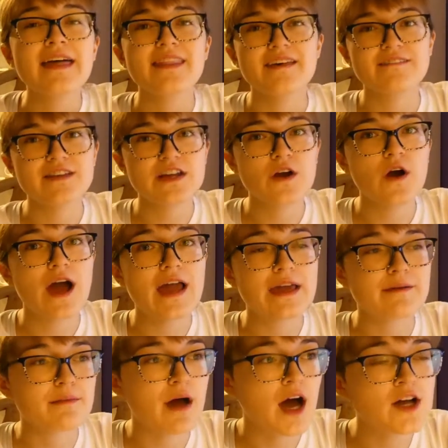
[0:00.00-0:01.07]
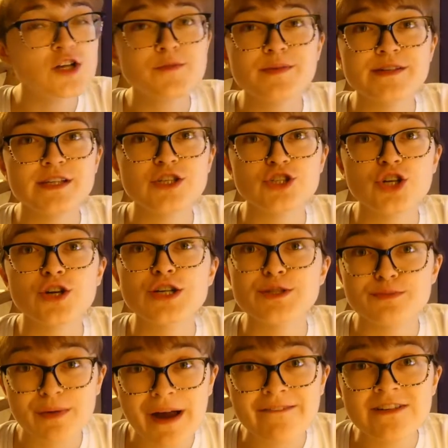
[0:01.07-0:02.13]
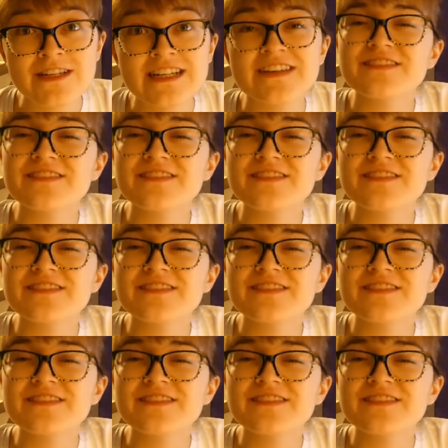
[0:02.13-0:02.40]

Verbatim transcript: That video, I am 100% sure, is privated.